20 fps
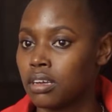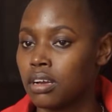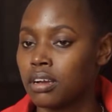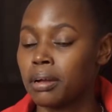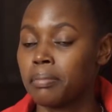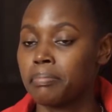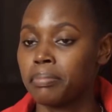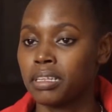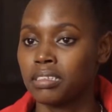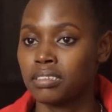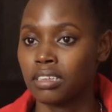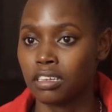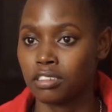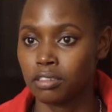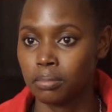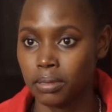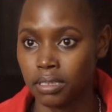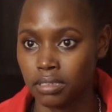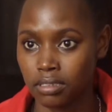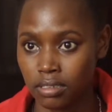Campaigns are
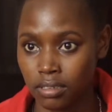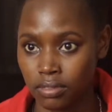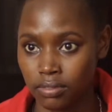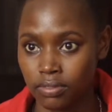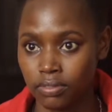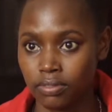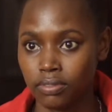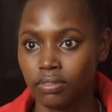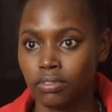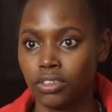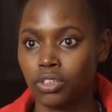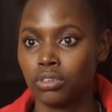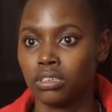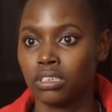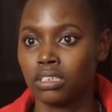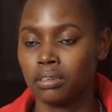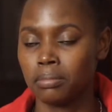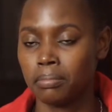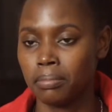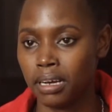expensive. You
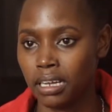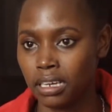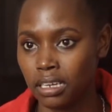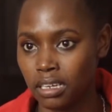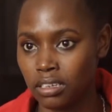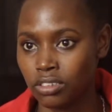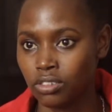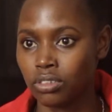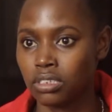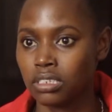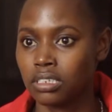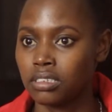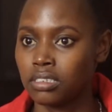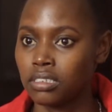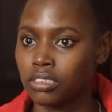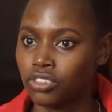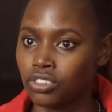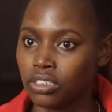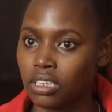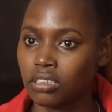need banners, you need
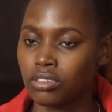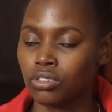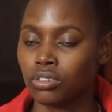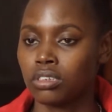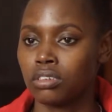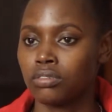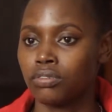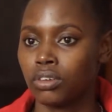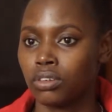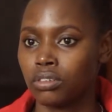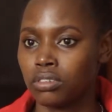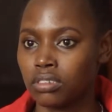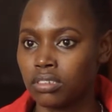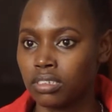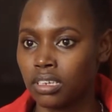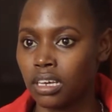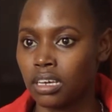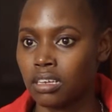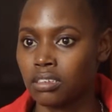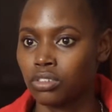t-shirts, you need
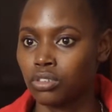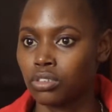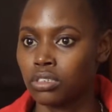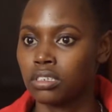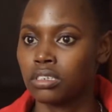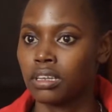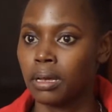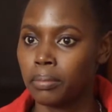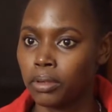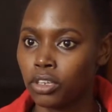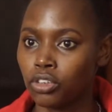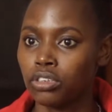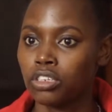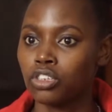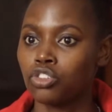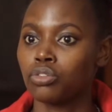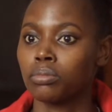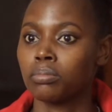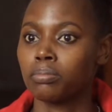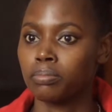volunteers, you
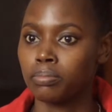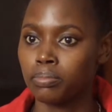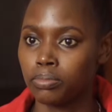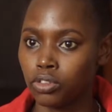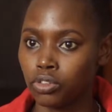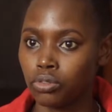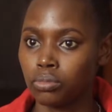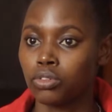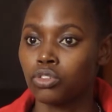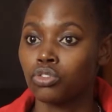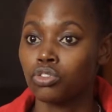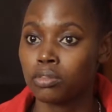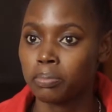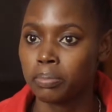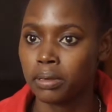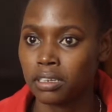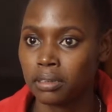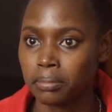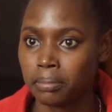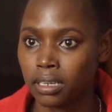need to
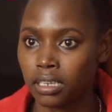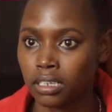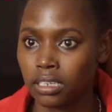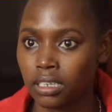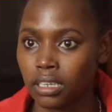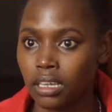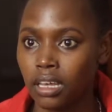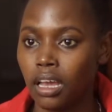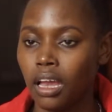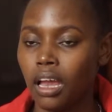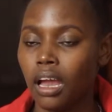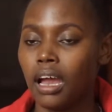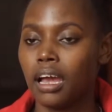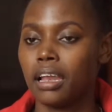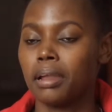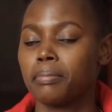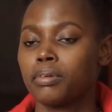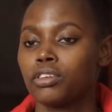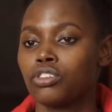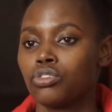spend money.
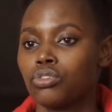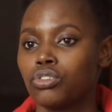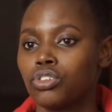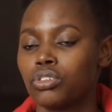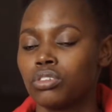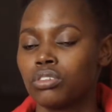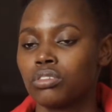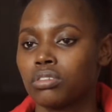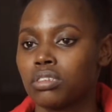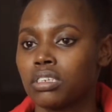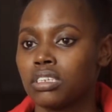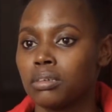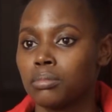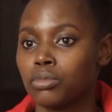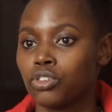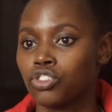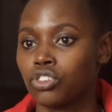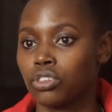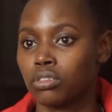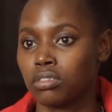Number two, you also need
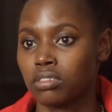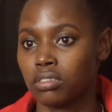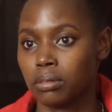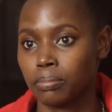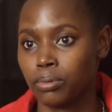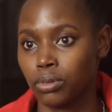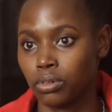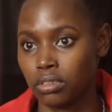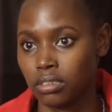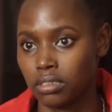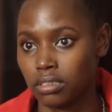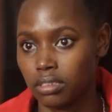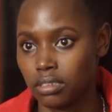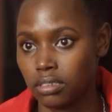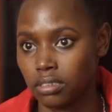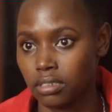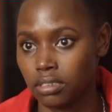emotional support.